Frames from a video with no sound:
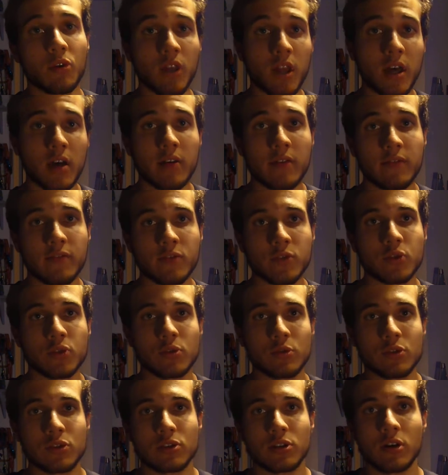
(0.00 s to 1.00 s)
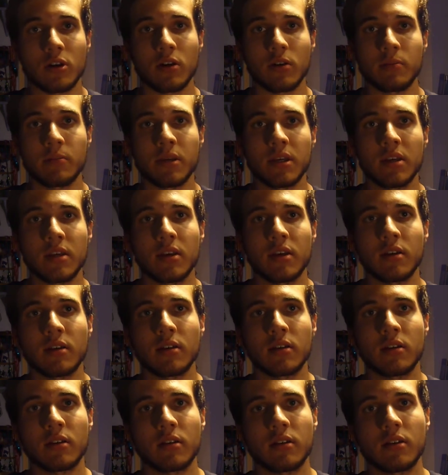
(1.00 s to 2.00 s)
love to start being
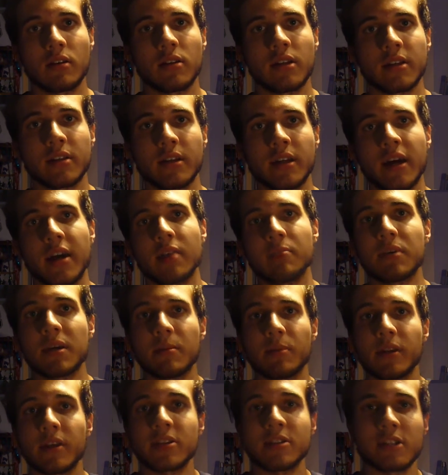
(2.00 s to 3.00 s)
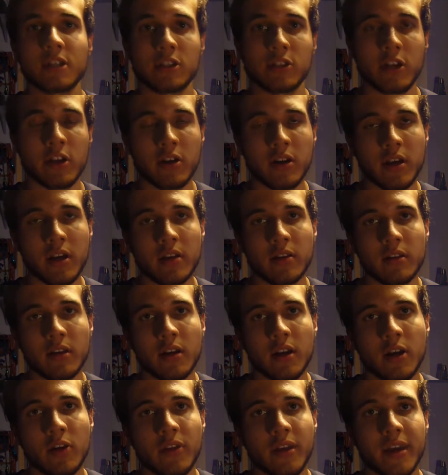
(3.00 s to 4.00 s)
like the kind of people I see on the internet, you
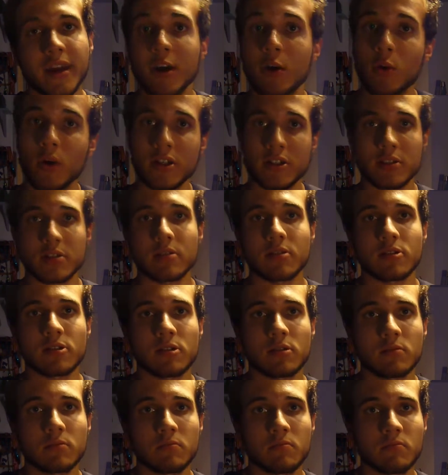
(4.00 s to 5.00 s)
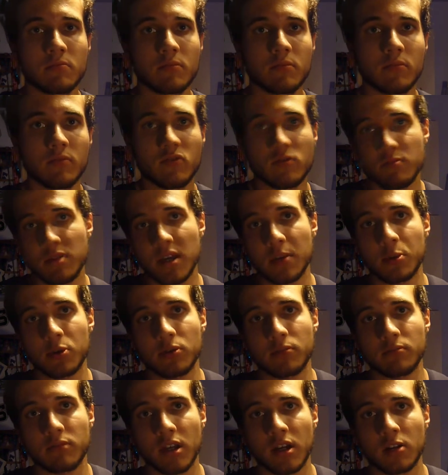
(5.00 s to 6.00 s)
know, they get questions from people.
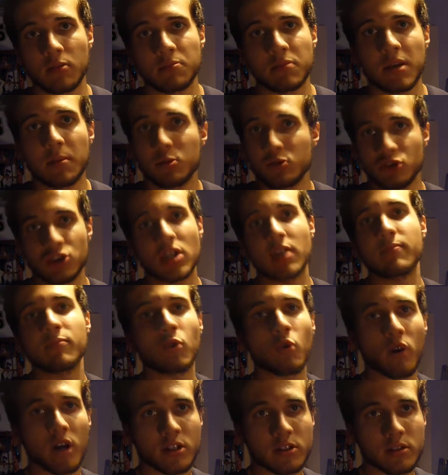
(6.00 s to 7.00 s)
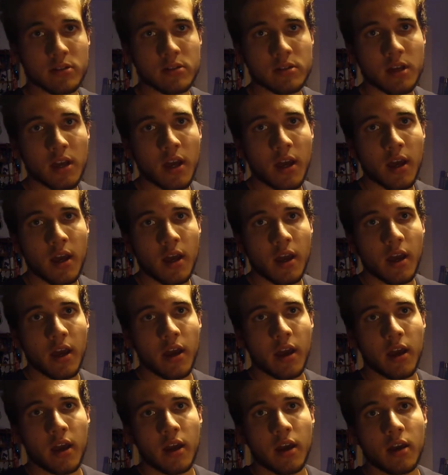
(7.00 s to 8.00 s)
You know, people just give them questions
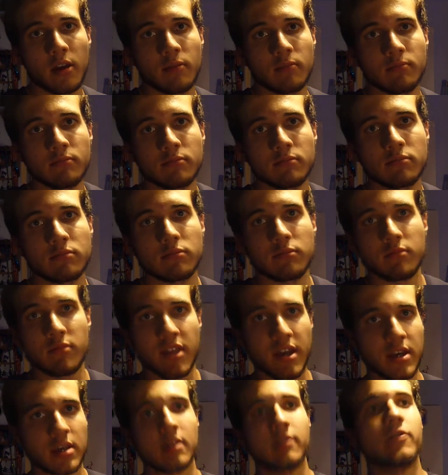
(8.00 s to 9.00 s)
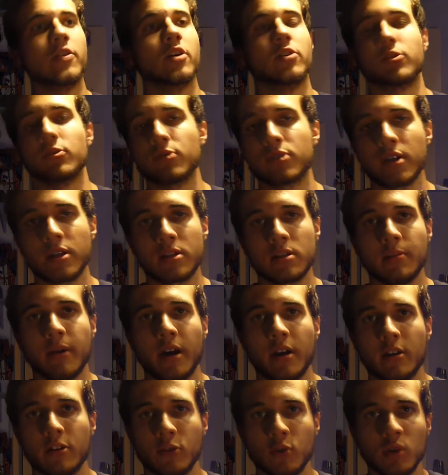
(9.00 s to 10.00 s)
and they give their two cents
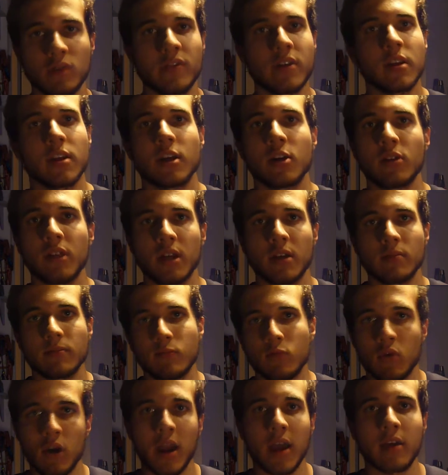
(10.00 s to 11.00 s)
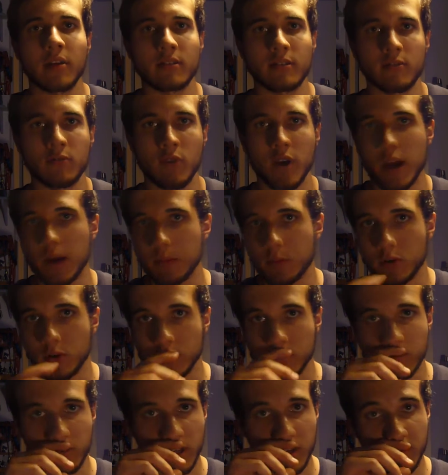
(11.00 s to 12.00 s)
about it, do a video, they rant and ramble
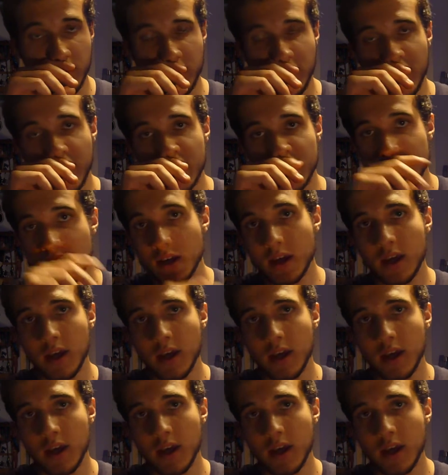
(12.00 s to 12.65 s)
and give advice.